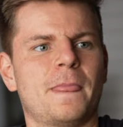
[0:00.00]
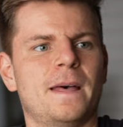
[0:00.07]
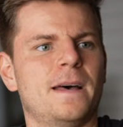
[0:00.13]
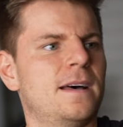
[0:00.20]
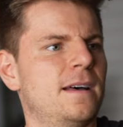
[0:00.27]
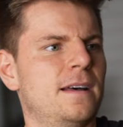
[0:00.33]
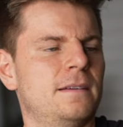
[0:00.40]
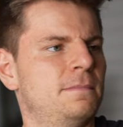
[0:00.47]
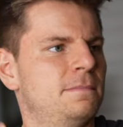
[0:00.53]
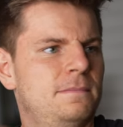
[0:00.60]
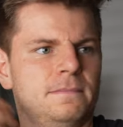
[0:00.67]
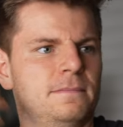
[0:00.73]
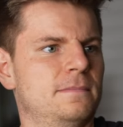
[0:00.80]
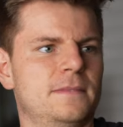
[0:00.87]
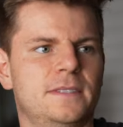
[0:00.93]
uh,
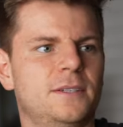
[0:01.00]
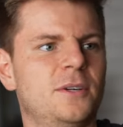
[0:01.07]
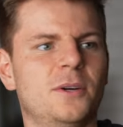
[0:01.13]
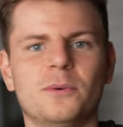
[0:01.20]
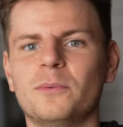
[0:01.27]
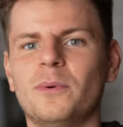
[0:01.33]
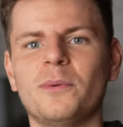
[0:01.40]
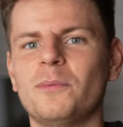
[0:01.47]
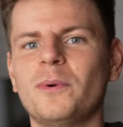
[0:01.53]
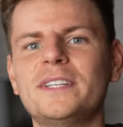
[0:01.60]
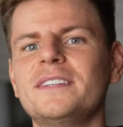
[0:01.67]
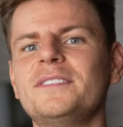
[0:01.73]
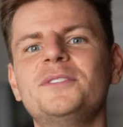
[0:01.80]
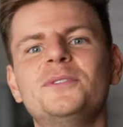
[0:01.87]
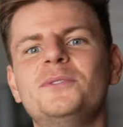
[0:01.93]
I don't know, what, what,
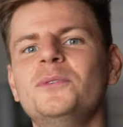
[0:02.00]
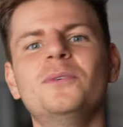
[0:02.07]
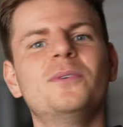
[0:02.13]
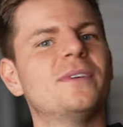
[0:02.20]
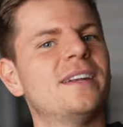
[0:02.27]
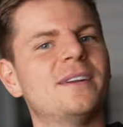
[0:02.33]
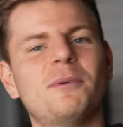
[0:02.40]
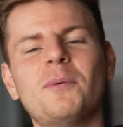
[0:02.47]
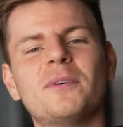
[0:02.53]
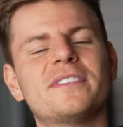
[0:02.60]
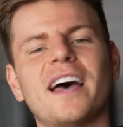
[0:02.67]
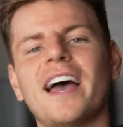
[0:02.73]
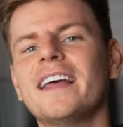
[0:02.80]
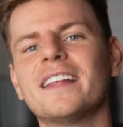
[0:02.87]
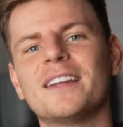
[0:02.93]
did you do? What was
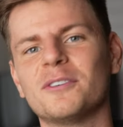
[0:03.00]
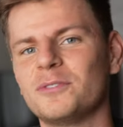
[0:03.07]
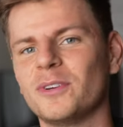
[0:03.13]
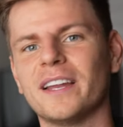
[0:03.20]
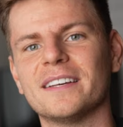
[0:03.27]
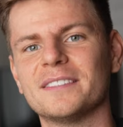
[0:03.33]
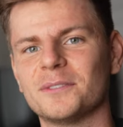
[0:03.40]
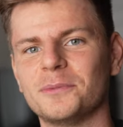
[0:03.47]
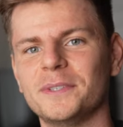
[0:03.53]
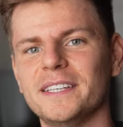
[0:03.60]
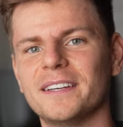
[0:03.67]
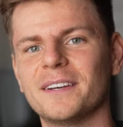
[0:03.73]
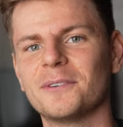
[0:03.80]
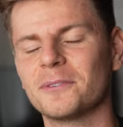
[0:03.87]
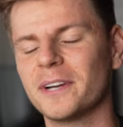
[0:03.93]
the highlight of your last
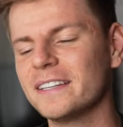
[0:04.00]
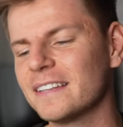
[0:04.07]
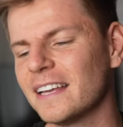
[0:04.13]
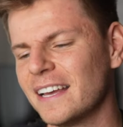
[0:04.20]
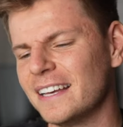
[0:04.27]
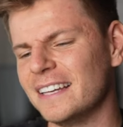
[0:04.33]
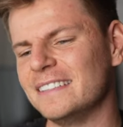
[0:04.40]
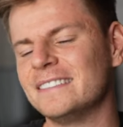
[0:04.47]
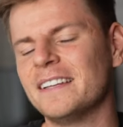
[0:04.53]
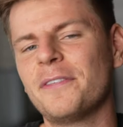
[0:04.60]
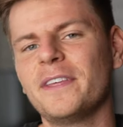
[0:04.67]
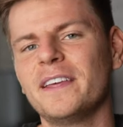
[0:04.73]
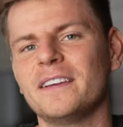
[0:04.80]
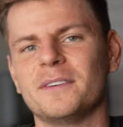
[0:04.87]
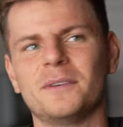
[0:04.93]
week, right? It's
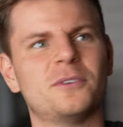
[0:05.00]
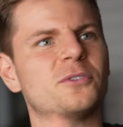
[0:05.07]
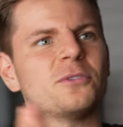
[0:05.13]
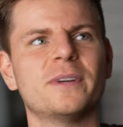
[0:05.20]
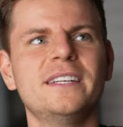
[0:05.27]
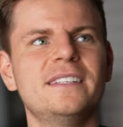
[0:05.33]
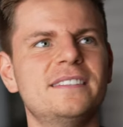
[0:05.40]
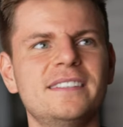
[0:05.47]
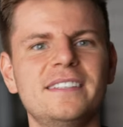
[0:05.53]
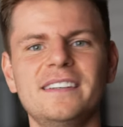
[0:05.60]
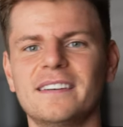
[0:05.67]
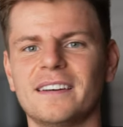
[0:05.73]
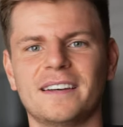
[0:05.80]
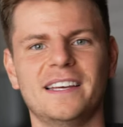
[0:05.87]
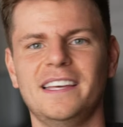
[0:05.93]
nothing
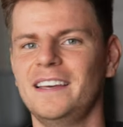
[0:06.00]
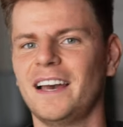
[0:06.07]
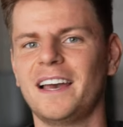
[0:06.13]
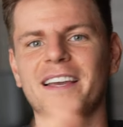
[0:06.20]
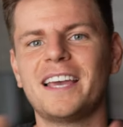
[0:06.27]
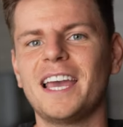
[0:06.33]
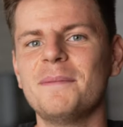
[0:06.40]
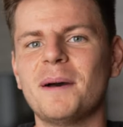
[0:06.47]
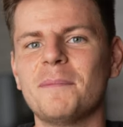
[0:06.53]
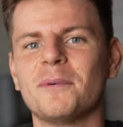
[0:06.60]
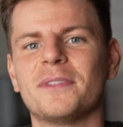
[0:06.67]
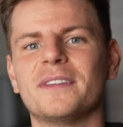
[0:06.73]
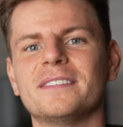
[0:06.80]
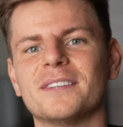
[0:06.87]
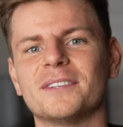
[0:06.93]
crazy. I, I came up
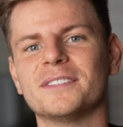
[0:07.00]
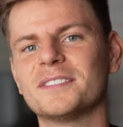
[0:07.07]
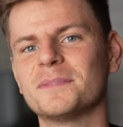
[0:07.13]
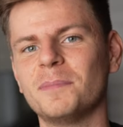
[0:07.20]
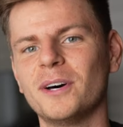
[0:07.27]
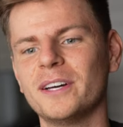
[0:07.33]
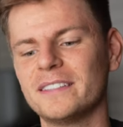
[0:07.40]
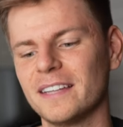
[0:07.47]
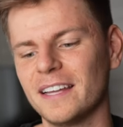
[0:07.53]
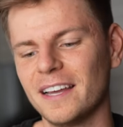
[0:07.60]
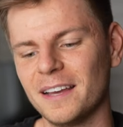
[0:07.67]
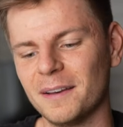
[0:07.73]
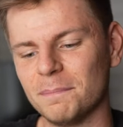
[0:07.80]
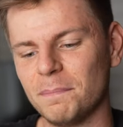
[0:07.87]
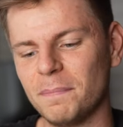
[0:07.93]
with this on the spot,
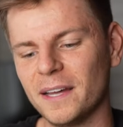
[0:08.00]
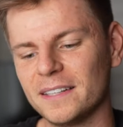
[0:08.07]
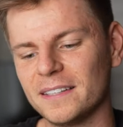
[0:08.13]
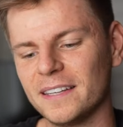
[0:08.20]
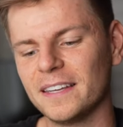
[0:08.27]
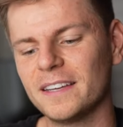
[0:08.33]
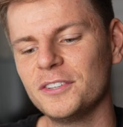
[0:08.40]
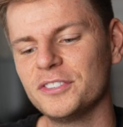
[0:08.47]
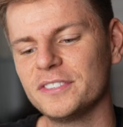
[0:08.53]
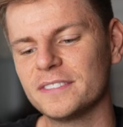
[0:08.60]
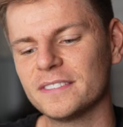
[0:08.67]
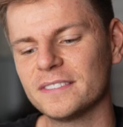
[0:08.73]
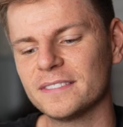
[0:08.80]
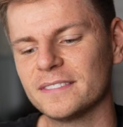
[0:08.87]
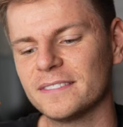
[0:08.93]
but it can
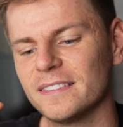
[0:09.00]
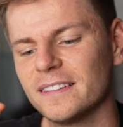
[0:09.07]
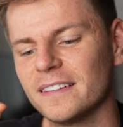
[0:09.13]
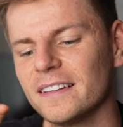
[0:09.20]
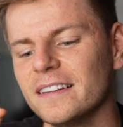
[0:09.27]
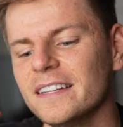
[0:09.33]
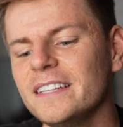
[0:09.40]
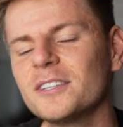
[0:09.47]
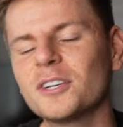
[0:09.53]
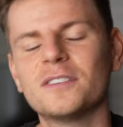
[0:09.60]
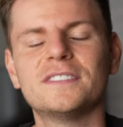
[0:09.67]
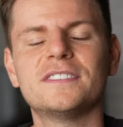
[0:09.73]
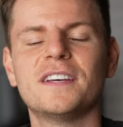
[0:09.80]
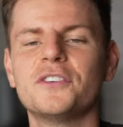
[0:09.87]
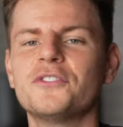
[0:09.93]
just lead the
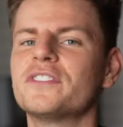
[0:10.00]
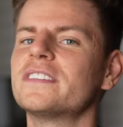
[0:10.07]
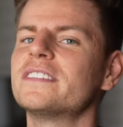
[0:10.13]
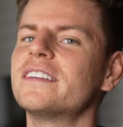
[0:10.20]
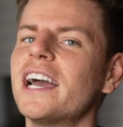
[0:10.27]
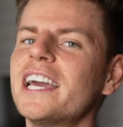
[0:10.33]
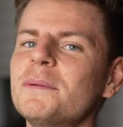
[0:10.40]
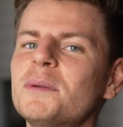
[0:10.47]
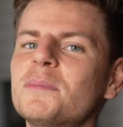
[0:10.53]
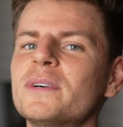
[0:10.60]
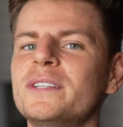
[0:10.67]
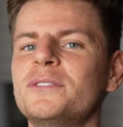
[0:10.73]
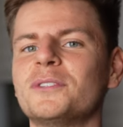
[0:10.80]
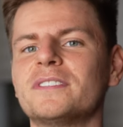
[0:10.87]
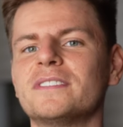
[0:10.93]
conversation just a tiny bit
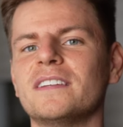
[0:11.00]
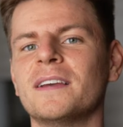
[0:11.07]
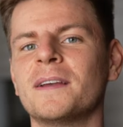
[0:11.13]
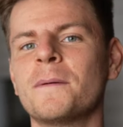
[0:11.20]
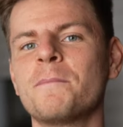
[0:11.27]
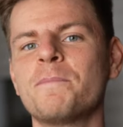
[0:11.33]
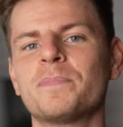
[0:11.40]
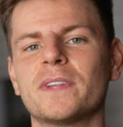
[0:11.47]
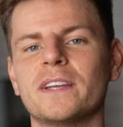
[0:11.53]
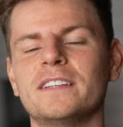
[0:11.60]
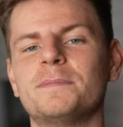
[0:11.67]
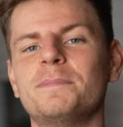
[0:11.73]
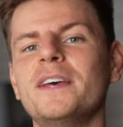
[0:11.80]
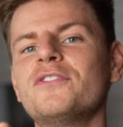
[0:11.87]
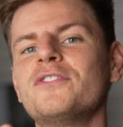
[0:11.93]
more interesting,
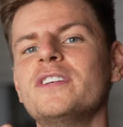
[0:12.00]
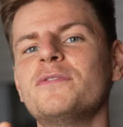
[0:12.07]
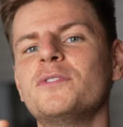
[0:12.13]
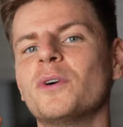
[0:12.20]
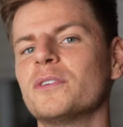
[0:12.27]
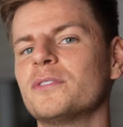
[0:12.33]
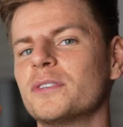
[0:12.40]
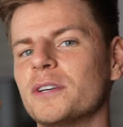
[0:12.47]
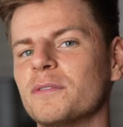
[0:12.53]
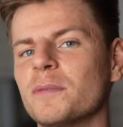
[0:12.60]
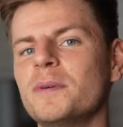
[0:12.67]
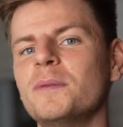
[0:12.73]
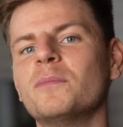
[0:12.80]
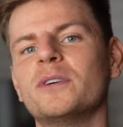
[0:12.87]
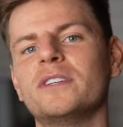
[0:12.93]
especially if you also give a
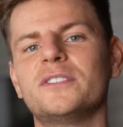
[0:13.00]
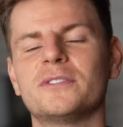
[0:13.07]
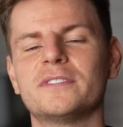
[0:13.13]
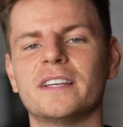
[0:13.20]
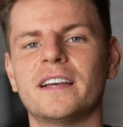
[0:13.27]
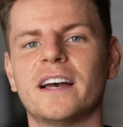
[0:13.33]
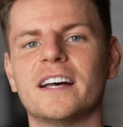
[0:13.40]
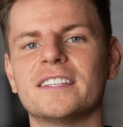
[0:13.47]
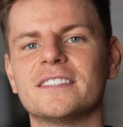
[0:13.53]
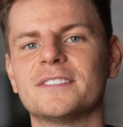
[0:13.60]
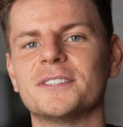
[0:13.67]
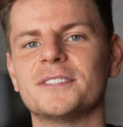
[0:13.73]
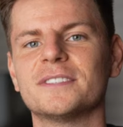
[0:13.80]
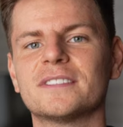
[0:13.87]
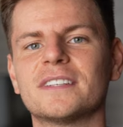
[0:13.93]
bit more interesting
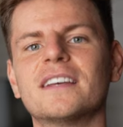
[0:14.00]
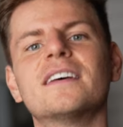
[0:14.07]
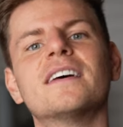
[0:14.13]
answers